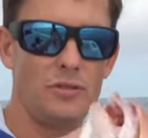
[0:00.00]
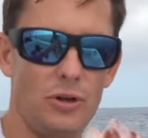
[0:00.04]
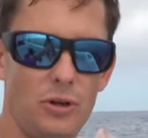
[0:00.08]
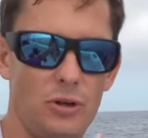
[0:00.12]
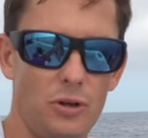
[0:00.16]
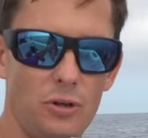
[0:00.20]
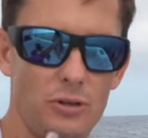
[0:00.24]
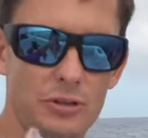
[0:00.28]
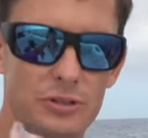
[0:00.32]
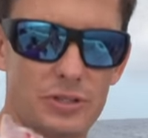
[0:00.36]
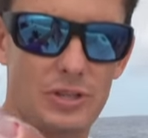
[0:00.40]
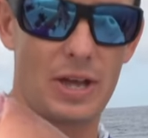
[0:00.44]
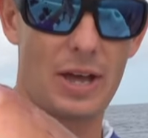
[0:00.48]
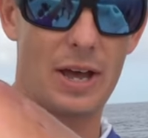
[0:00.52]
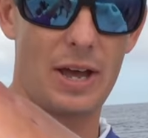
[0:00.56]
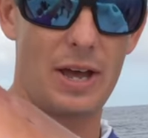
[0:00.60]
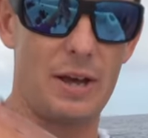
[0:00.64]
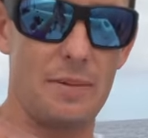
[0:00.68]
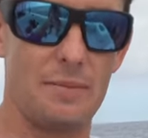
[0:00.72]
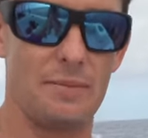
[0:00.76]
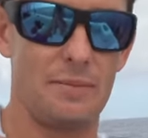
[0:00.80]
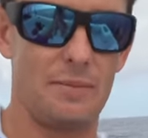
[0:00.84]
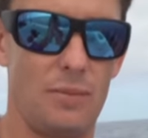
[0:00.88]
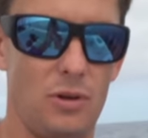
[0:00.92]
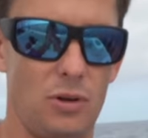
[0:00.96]
the whole
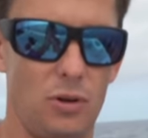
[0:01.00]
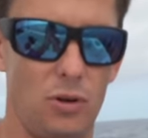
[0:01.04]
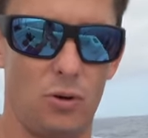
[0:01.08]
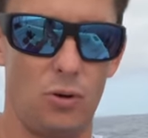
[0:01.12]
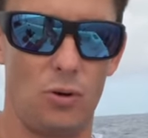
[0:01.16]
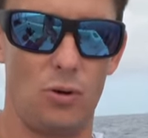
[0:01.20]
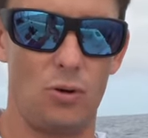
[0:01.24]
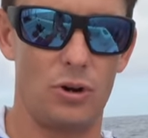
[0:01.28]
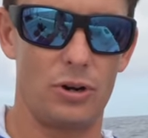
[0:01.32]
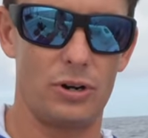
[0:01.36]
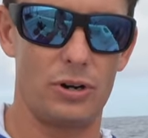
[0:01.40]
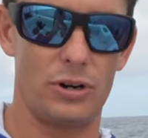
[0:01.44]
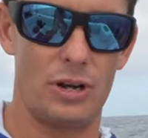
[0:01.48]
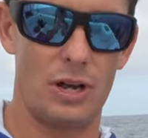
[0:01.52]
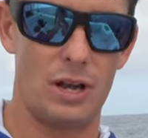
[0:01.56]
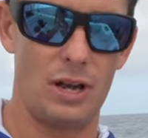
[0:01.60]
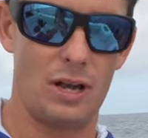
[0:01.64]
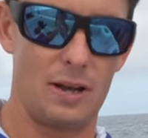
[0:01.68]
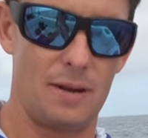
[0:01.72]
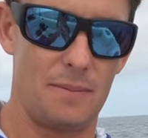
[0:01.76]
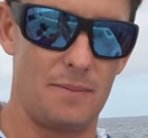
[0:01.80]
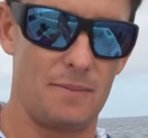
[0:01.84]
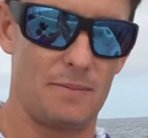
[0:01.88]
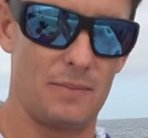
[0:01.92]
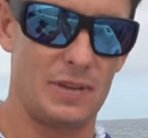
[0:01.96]
time or
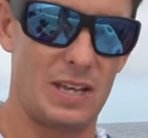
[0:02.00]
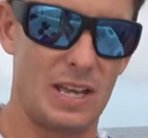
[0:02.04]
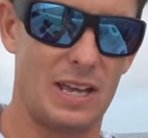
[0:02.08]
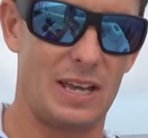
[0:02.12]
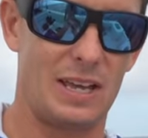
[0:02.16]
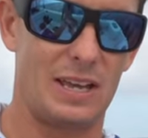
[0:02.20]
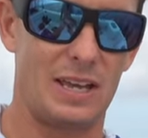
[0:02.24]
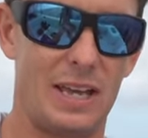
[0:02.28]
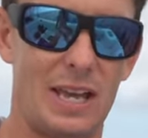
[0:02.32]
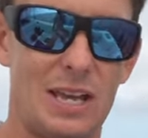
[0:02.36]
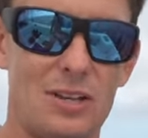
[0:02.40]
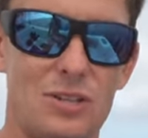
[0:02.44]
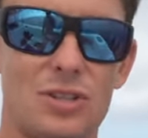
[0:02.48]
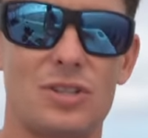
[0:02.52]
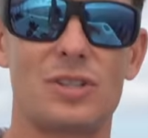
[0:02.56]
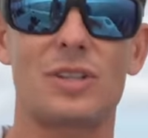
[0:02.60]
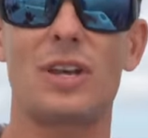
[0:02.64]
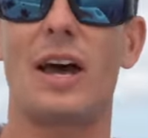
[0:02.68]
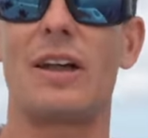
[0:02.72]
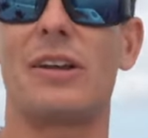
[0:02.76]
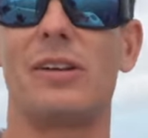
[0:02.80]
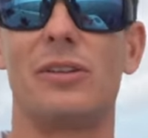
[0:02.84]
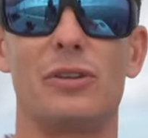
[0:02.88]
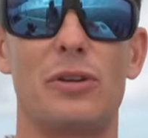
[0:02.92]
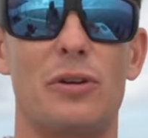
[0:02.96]
um, he just
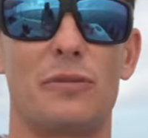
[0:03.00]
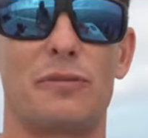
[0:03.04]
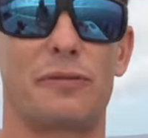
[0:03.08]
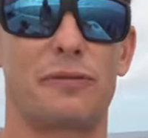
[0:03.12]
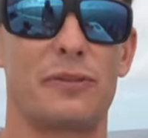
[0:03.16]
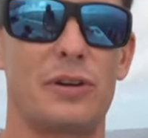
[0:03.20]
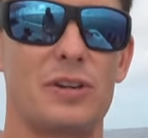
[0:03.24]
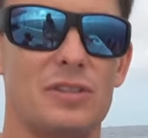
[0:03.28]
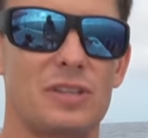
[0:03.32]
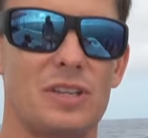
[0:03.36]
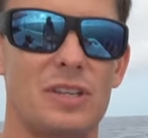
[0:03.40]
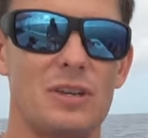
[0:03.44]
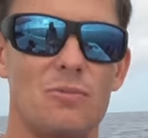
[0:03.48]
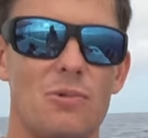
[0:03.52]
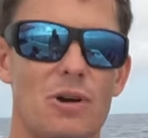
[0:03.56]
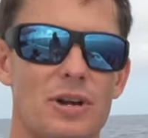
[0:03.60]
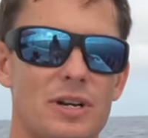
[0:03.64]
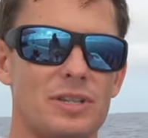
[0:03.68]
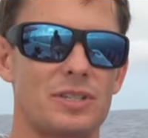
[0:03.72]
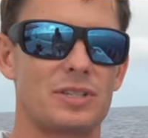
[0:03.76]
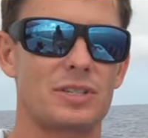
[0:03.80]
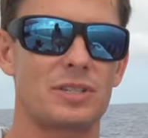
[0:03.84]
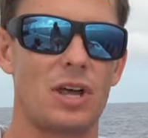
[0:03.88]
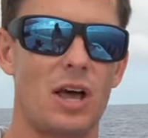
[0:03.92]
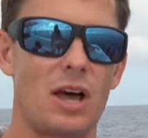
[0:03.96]
got a little frisky when
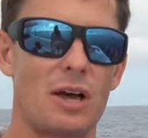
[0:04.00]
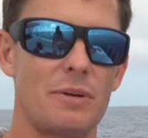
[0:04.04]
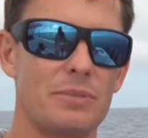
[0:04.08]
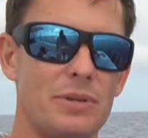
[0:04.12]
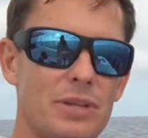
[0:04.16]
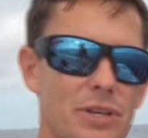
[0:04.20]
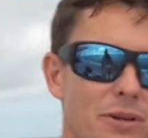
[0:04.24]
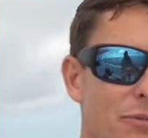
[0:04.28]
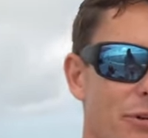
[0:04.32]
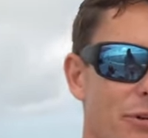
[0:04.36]
he saw me